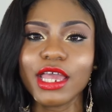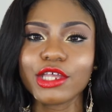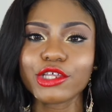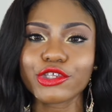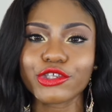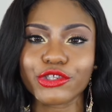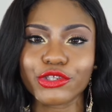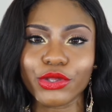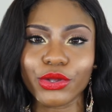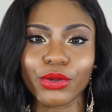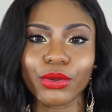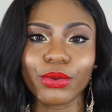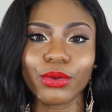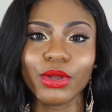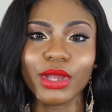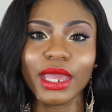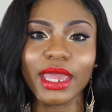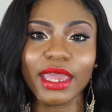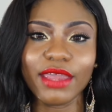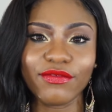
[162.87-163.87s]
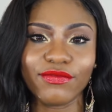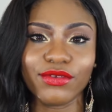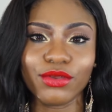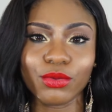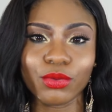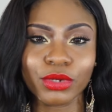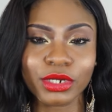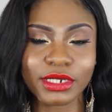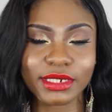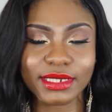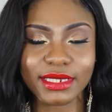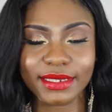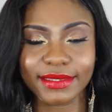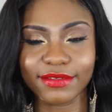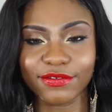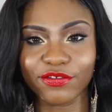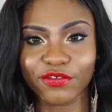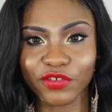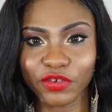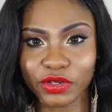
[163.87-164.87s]
So if you want to see
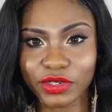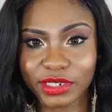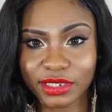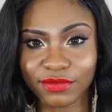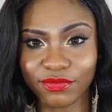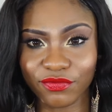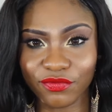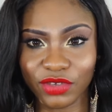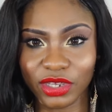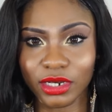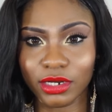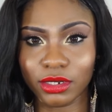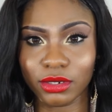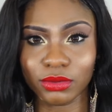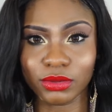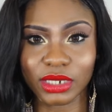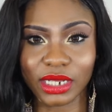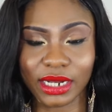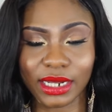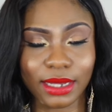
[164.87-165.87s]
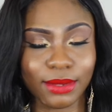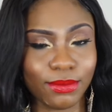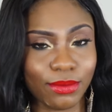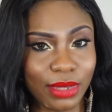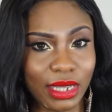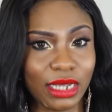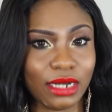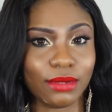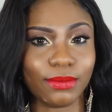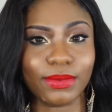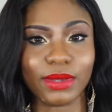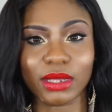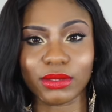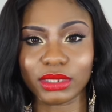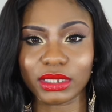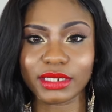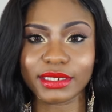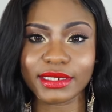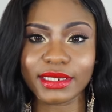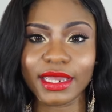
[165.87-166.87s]
the first video that I made
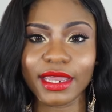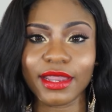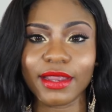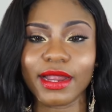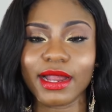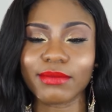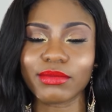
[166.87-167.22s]
about this hair,